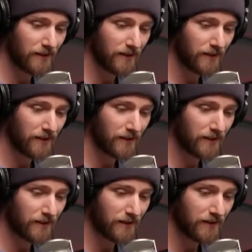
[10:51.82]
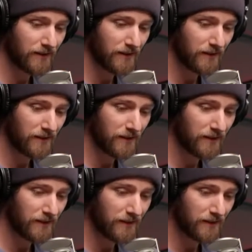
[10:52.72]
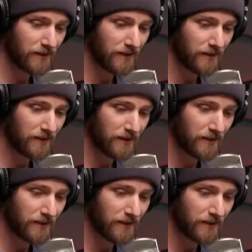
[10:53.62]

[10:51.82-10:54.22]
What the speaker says: The person shown says nothing.